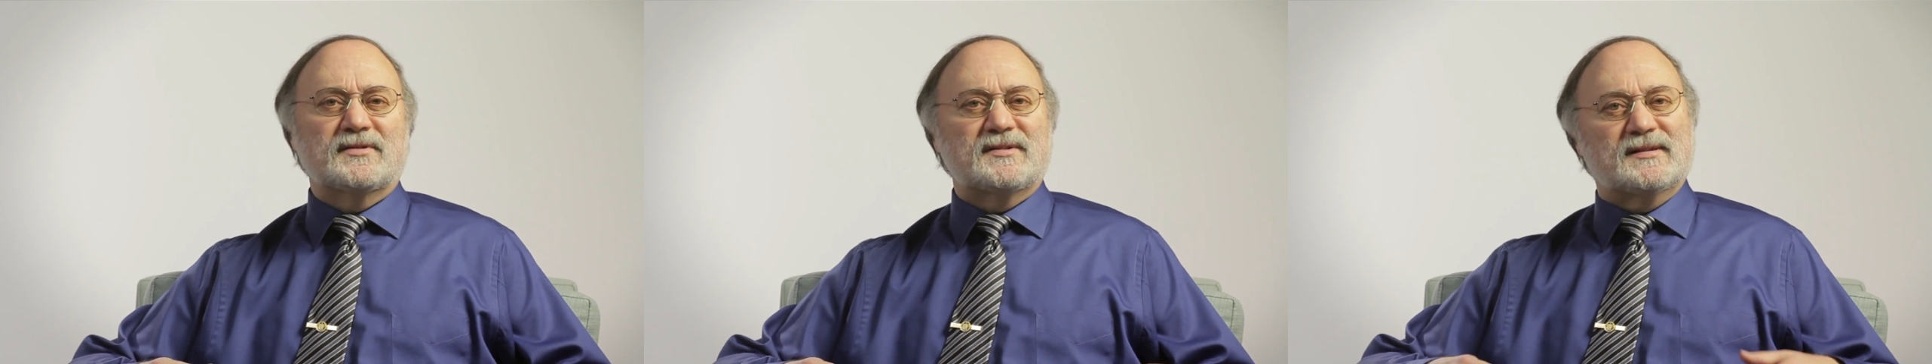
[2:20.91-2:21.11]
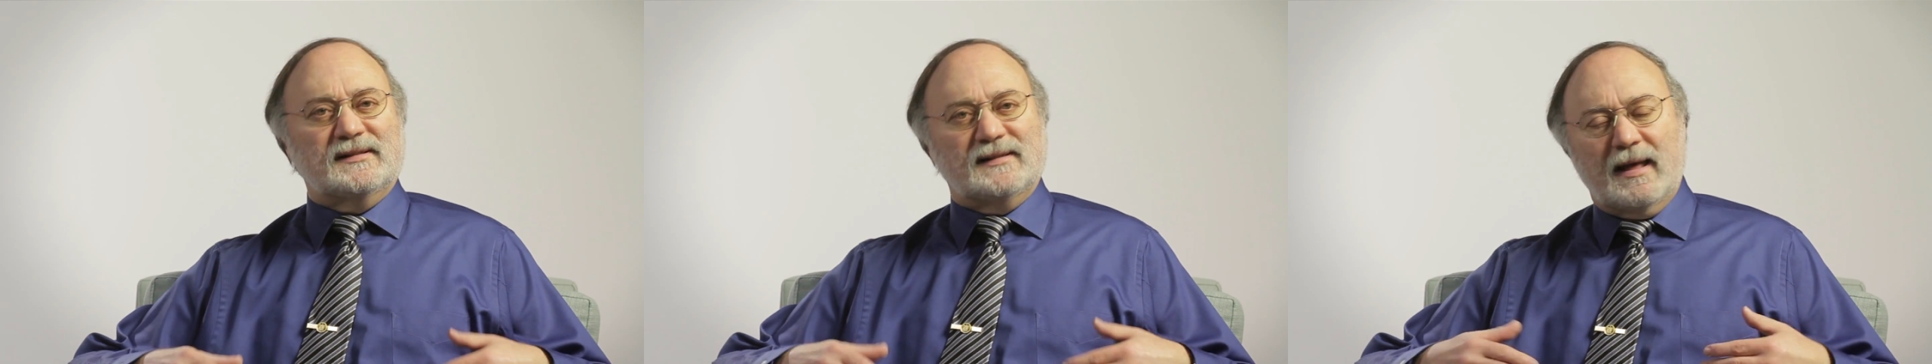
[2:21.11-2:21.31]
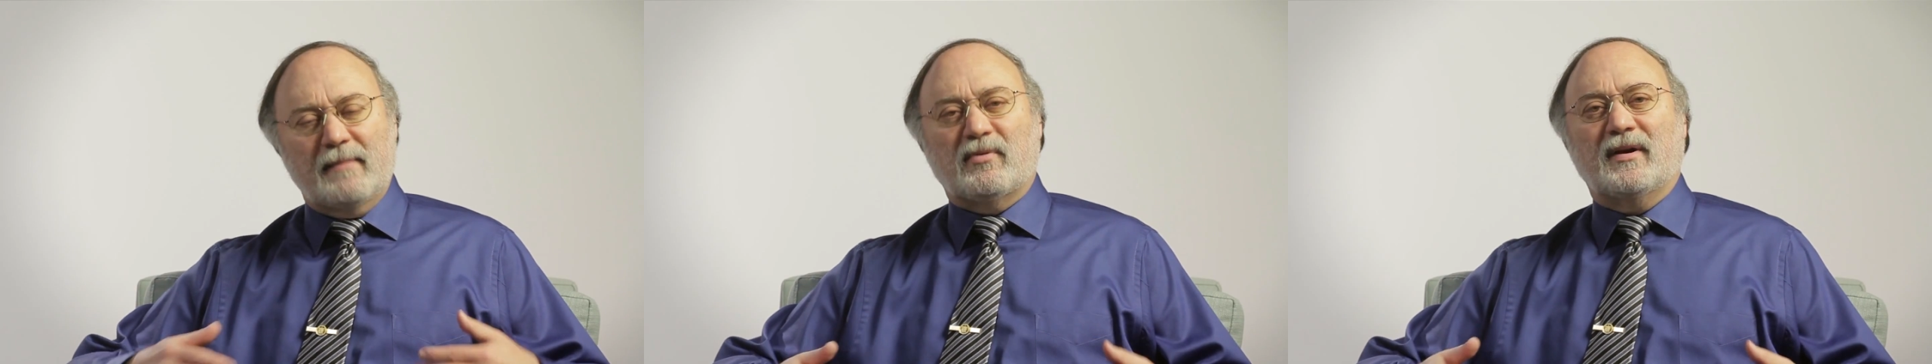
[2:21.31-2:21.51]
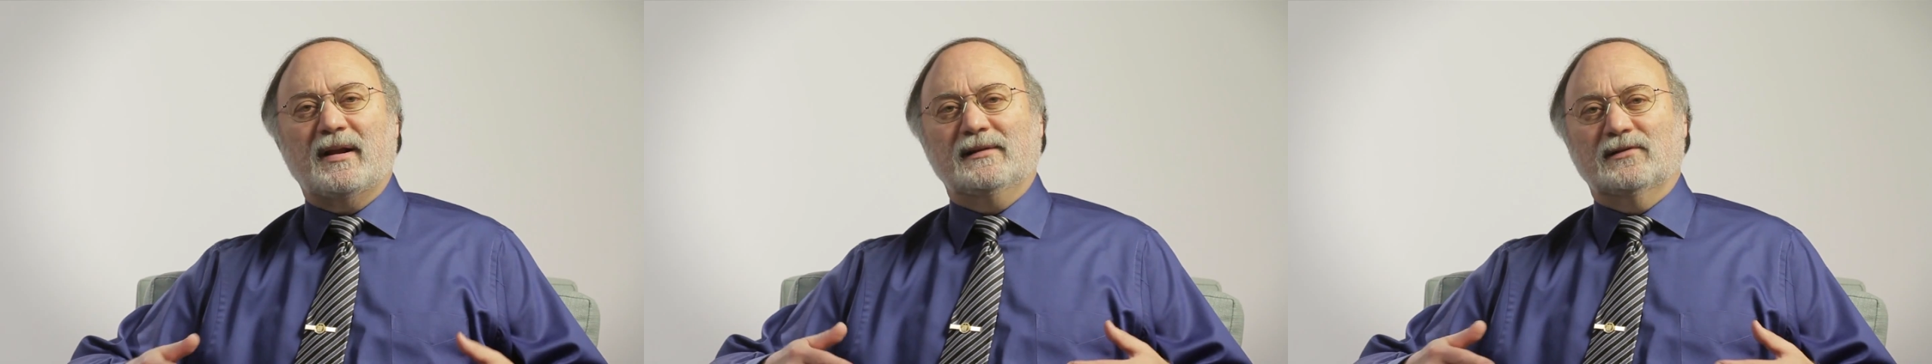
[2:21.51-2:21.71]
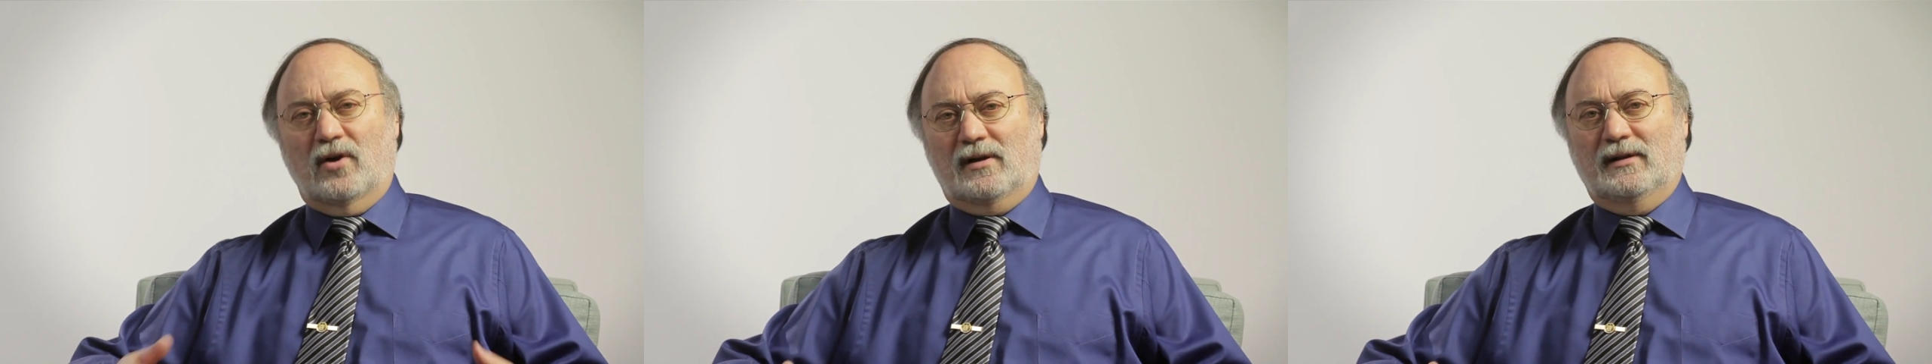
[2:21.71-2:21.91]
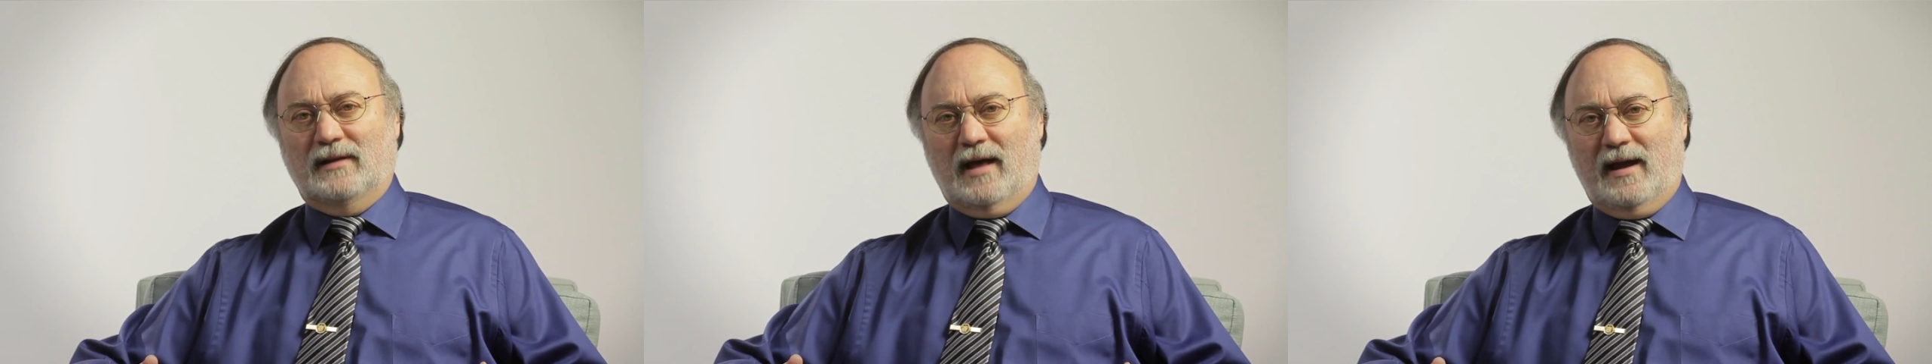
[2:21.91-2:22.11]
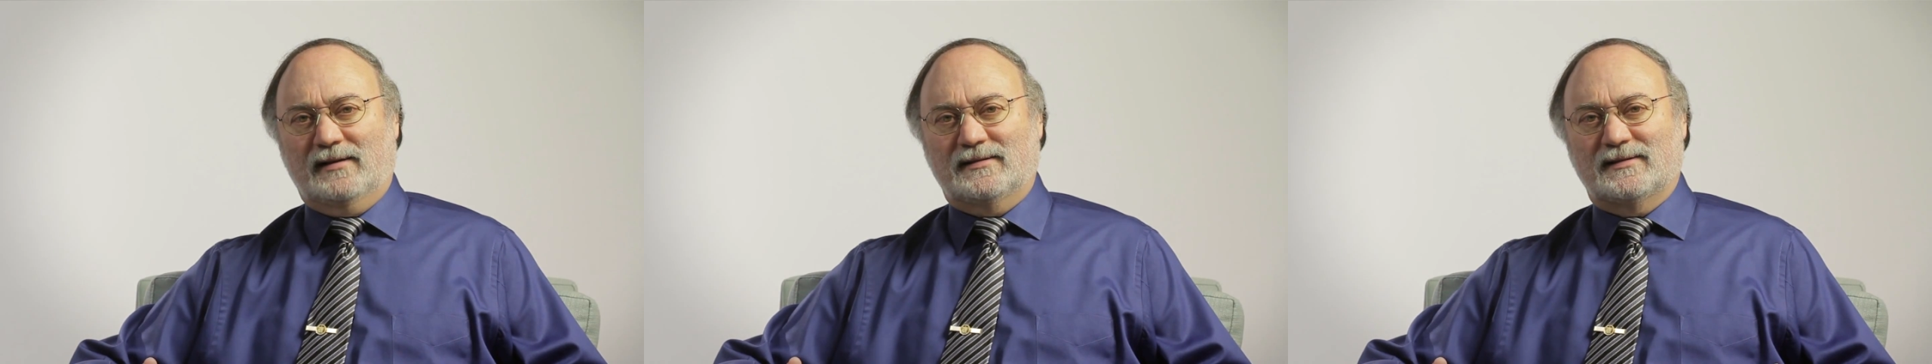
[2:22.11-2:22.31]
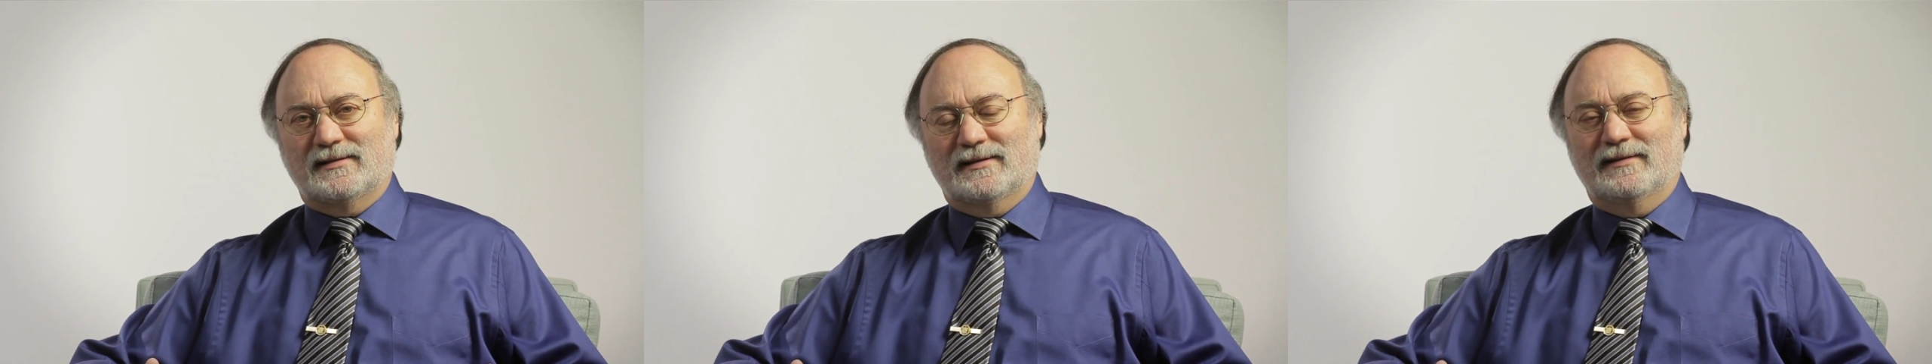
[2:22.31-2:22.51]
celebrity
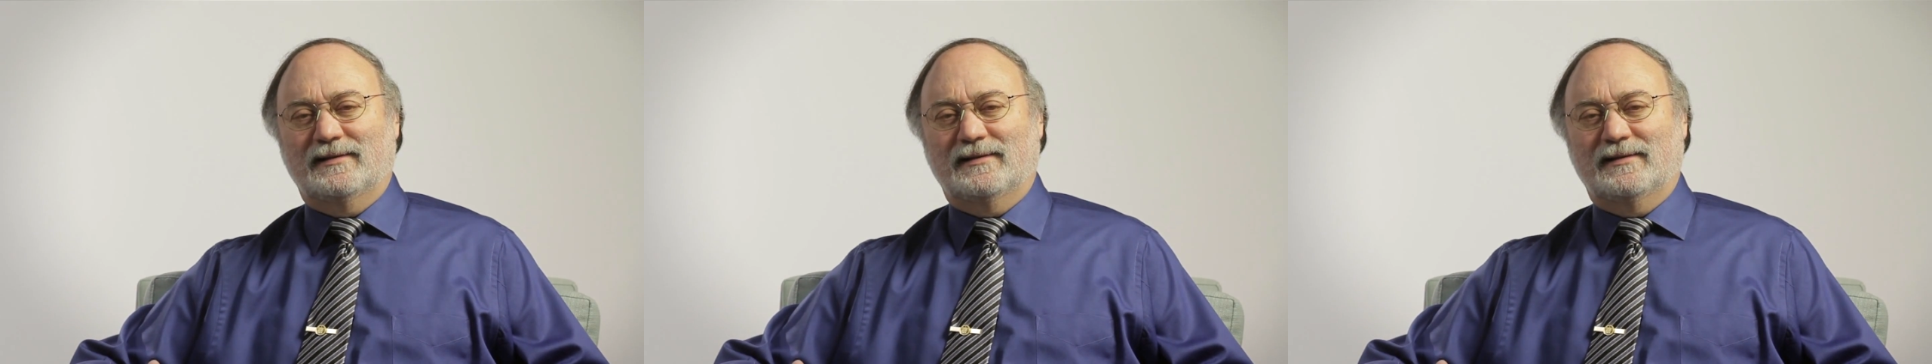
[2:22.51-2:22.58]
lookalikes.